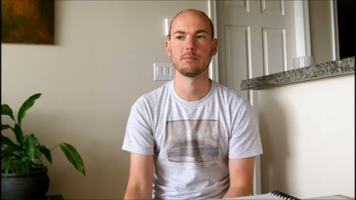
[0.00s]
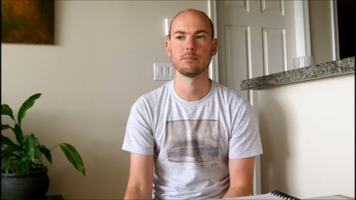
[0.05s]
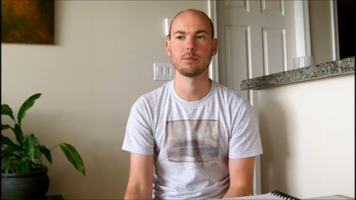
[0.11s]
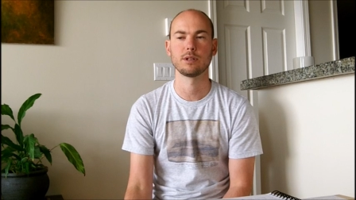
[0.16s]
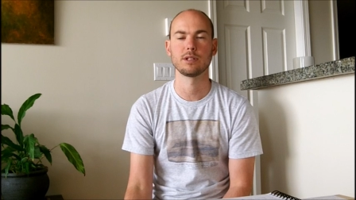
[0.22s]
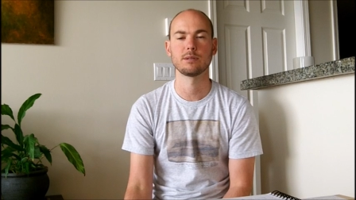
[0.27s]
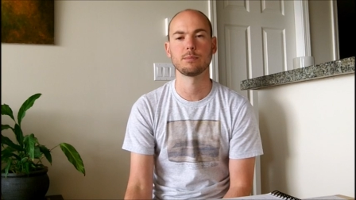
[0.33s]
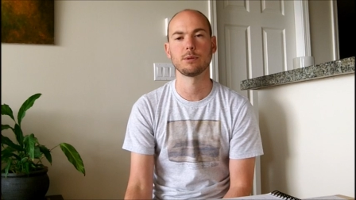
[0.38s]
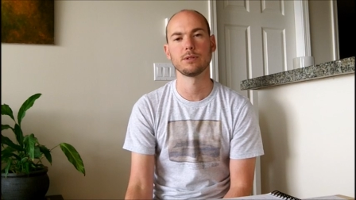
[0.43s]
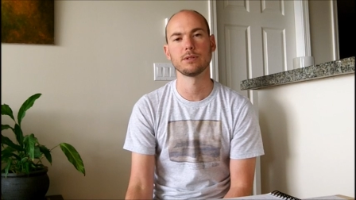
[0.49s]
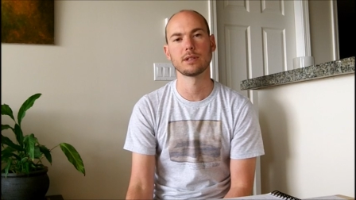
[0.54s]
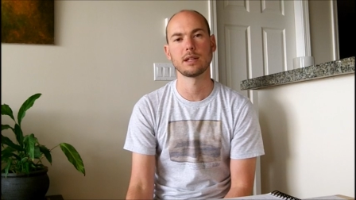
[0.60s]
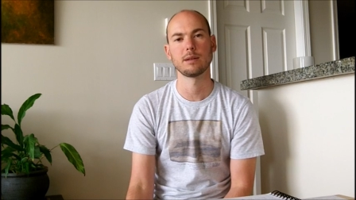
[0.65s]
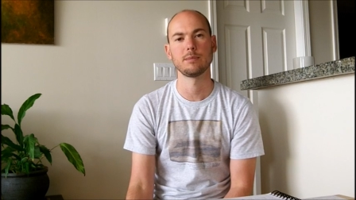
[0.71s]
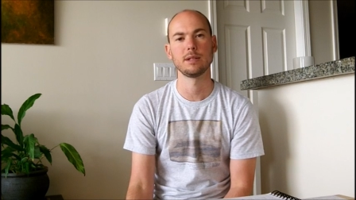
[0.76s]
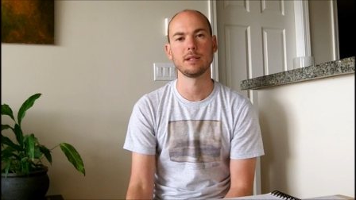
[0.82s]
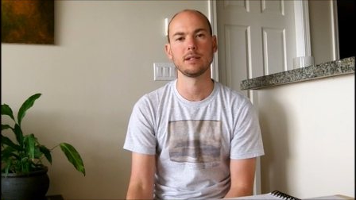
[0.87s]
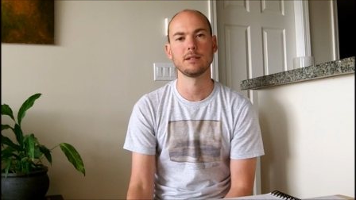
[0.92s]
Principles
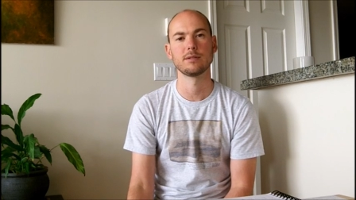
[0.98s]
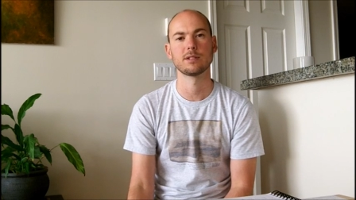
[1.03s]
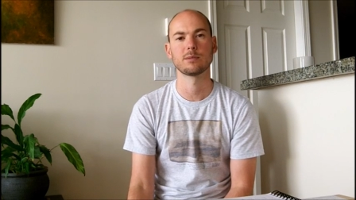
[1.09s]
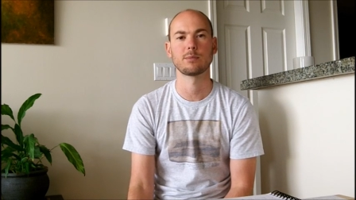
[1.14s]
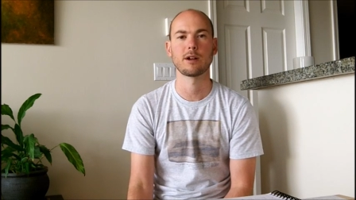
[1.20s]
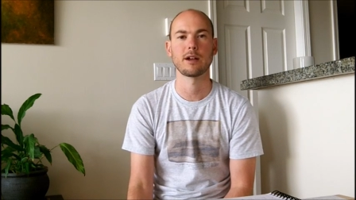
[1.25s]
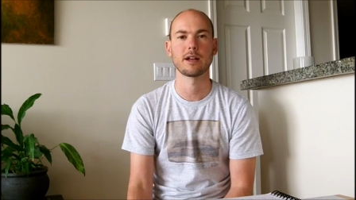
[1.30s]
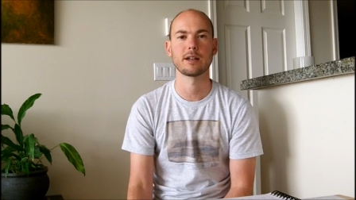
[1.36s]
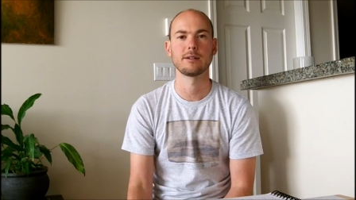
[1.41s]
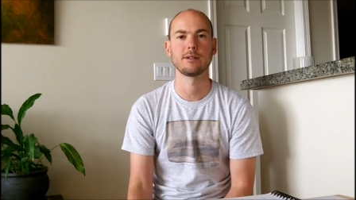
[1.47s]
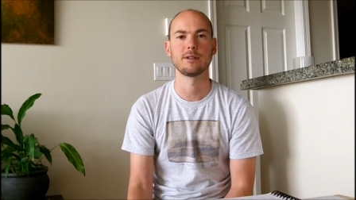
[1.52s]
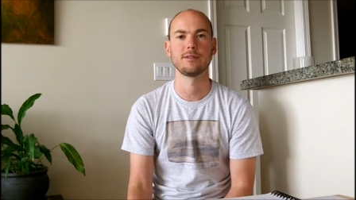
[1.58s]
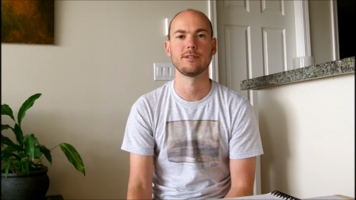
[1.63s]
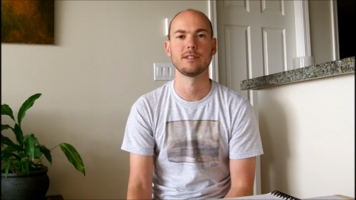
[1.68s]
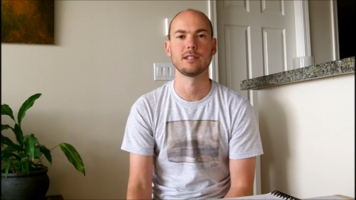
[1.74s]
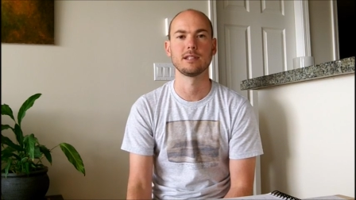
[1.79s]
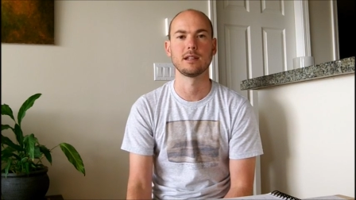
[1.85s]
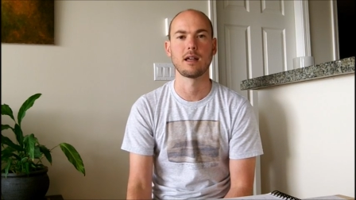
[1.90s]
can be described
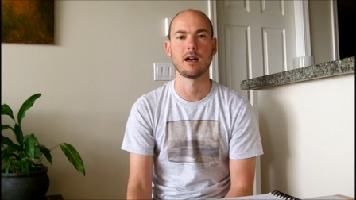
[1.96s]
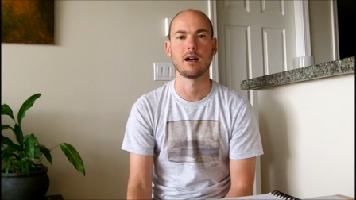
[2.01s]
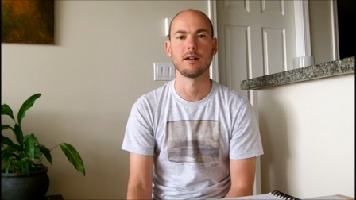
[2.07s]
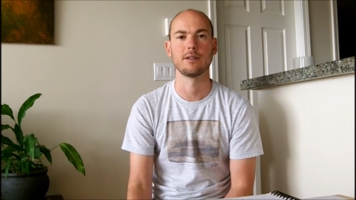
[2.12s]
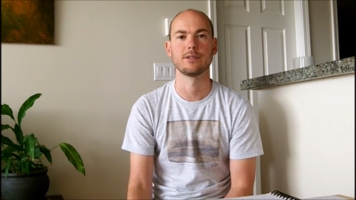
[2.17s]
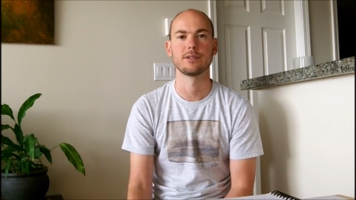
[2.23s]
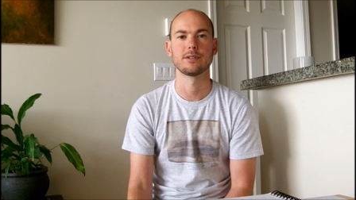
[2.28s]
of as laws.